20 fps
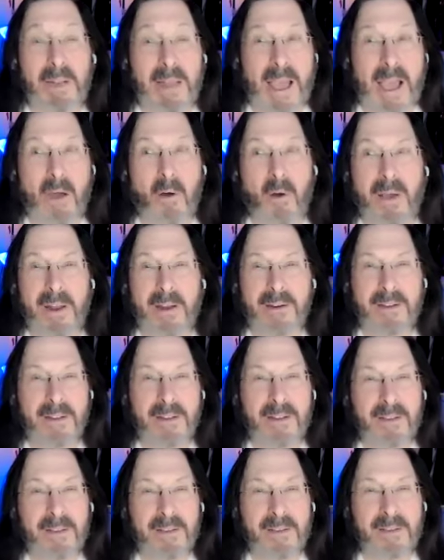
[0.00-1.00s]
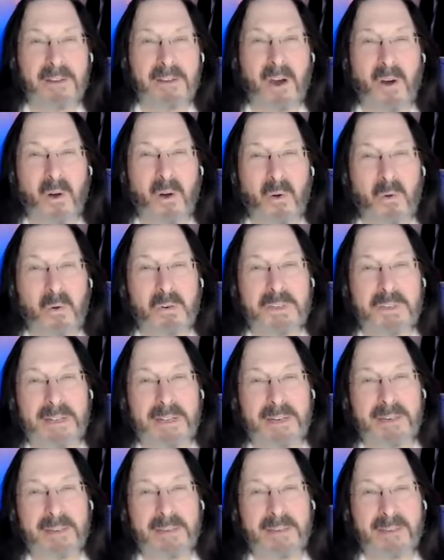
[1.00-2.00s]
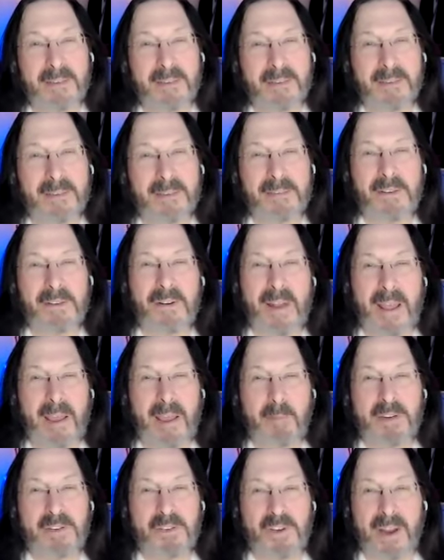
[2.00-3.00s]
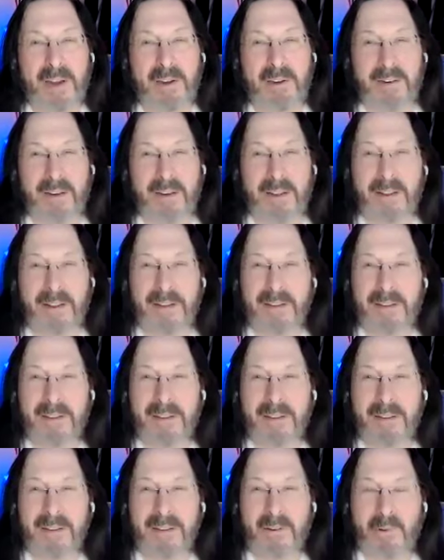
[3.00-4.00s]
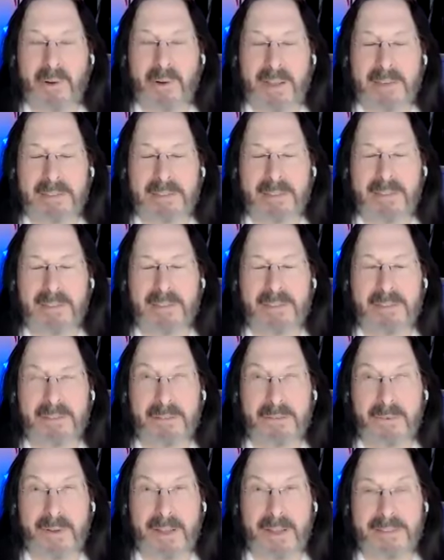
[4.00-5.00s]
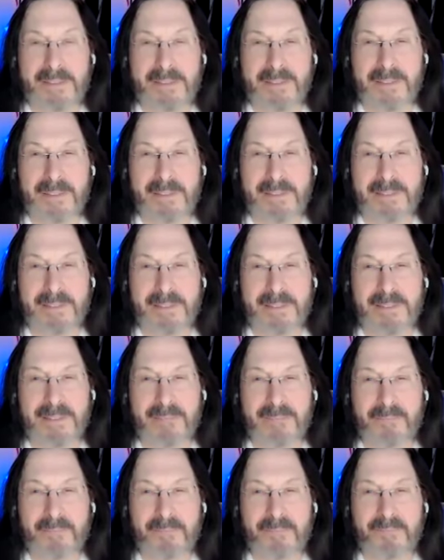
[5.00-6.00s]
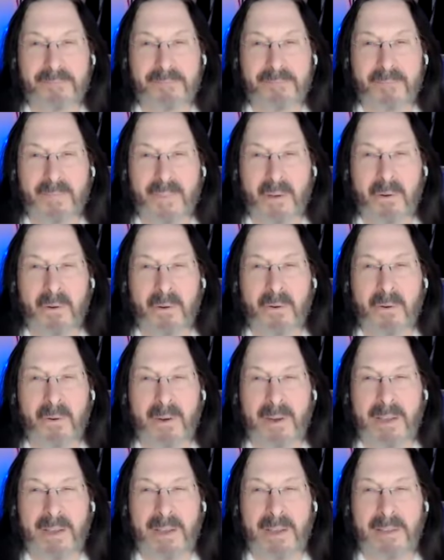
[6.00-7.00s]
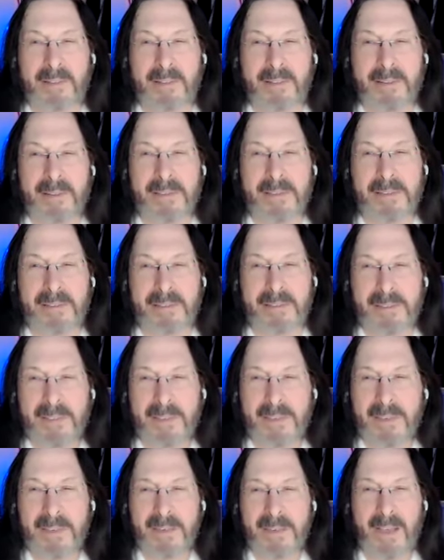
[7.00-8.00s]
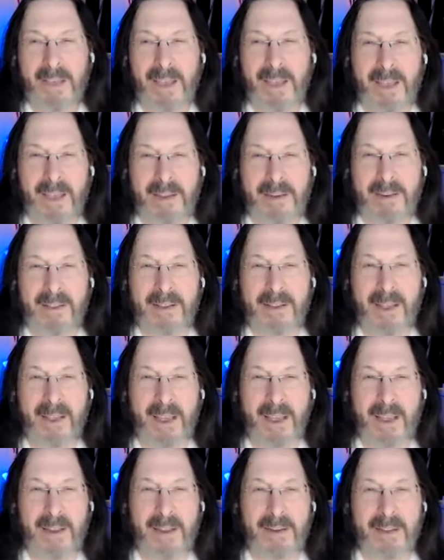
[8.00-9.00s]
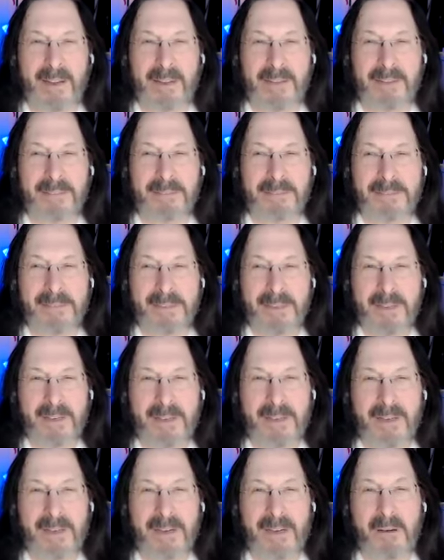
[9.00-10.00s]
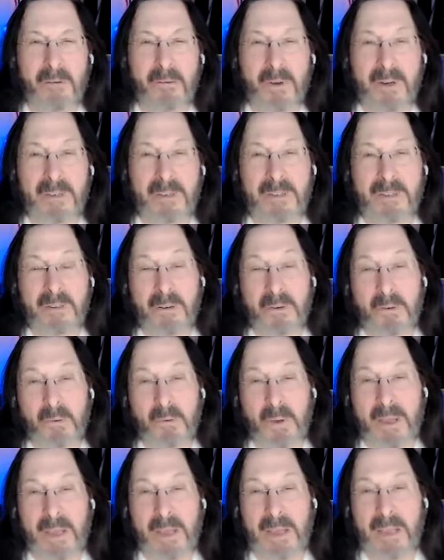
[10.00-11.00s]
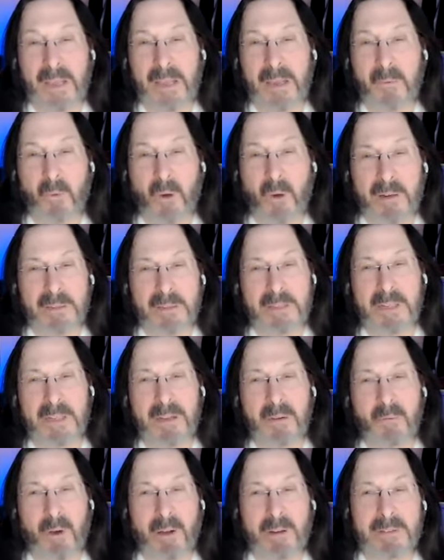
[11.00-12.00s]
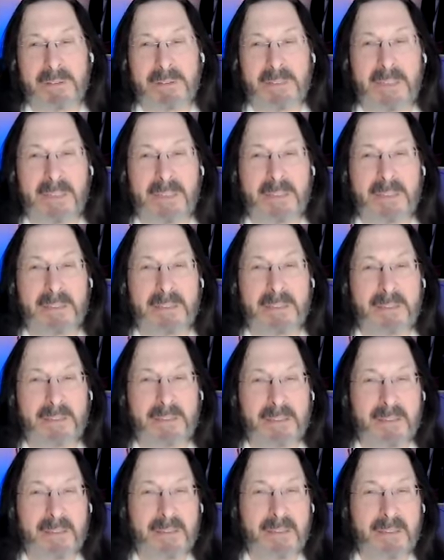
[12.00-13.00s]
to allow it, to hold it, to name it gently. Restless, restless, Oh, I hate this. Hating, hating. I want it to go away, wanting, wanting.